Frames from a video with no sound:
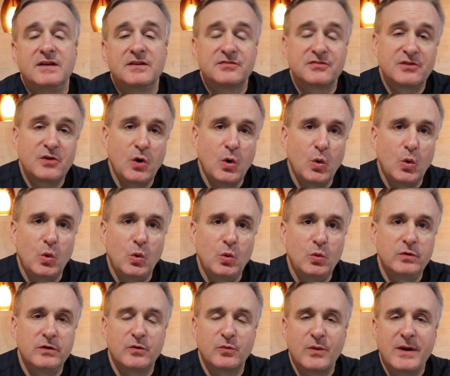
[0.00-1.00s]
this
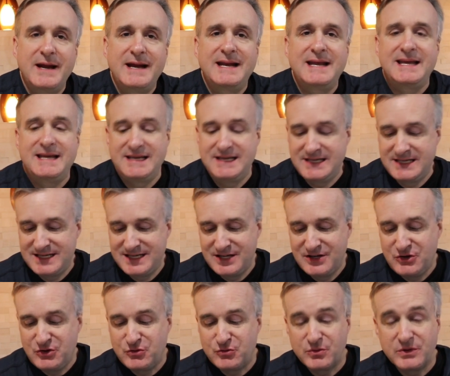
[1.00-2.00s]
cold, rainy,
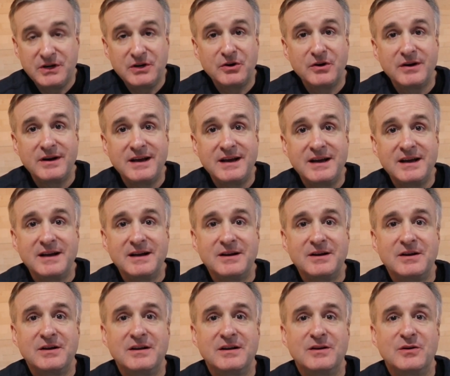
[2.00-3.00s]

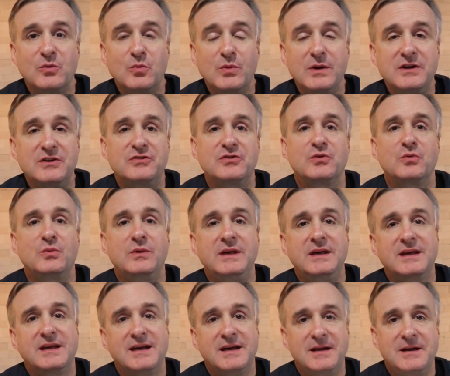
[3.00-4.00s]
dreary winter
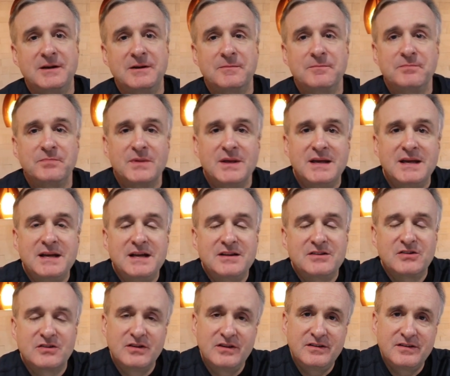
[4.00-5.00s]
weekend,
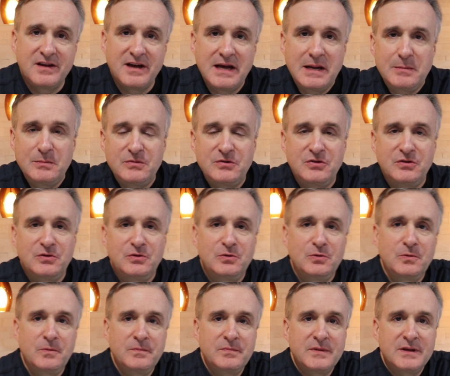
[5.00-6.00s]
it's a good time
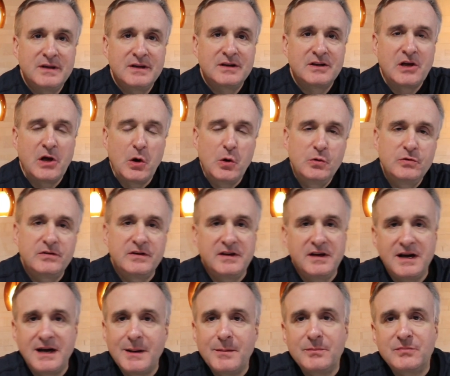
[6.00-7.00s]
to
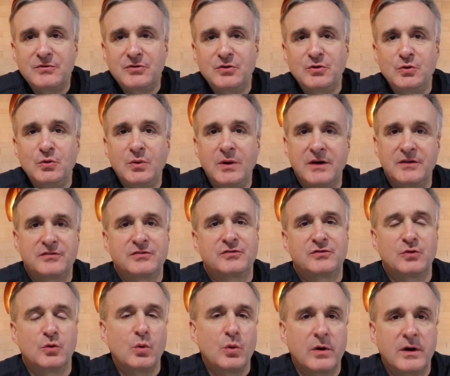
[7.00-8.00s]
cozy up to a
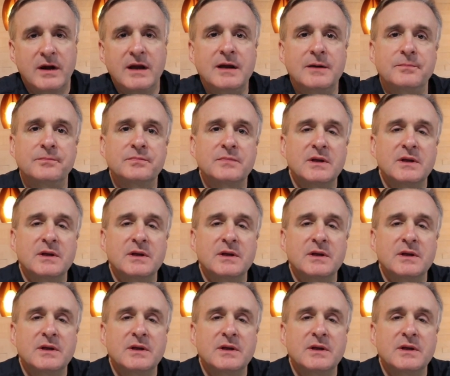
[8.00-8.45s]
story.